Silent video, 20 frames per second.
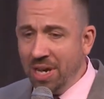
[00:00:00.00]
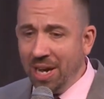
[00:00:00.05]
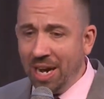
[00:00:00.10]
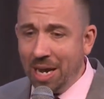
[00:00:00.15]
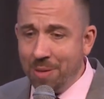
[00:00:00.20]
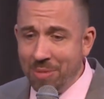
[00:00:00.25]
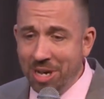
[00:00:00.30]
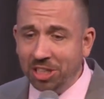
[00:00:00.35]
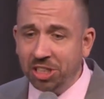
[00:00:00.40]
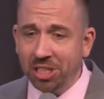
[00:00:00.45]
I
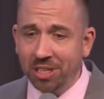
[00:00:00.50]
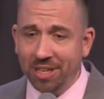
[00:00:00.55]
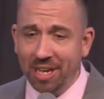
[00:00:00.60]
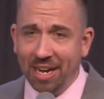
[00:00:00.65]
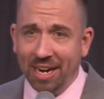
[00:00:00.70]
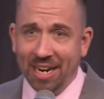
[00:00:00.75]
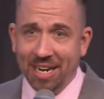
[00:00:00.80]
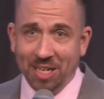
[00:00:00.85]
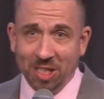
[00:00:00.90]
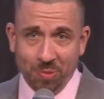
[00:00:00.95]
mentioned that
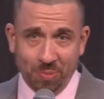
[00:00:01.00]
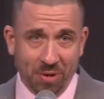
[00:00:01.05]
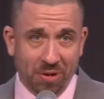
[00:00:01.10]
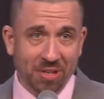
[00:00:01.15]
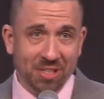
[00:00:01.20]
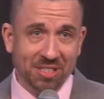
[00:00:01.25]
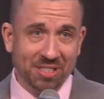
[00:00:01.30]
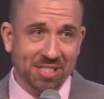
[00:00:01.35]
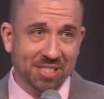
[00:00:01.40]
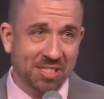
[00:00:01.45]
I
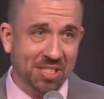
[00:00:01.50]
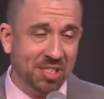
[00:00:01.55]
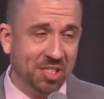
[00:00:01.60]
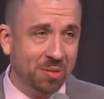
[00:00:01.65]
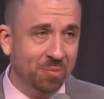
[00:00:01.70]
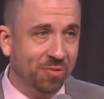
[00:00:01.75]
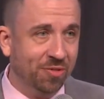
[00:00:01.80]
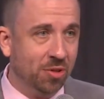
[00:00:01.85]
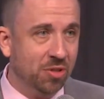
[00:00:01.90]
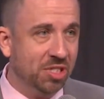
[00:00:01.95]
experienced the
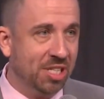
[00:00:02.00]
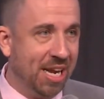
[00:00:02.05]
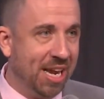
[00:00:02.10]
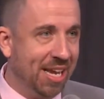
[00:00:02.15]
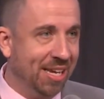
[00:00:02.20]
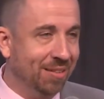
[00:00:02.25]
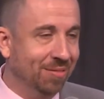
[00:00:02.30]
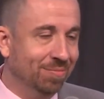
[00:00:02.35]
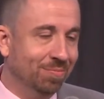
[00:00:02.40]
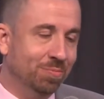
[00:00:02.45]
system
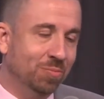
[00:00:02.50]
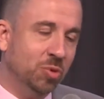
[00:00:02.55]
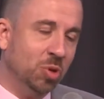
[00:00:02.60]
firsthand,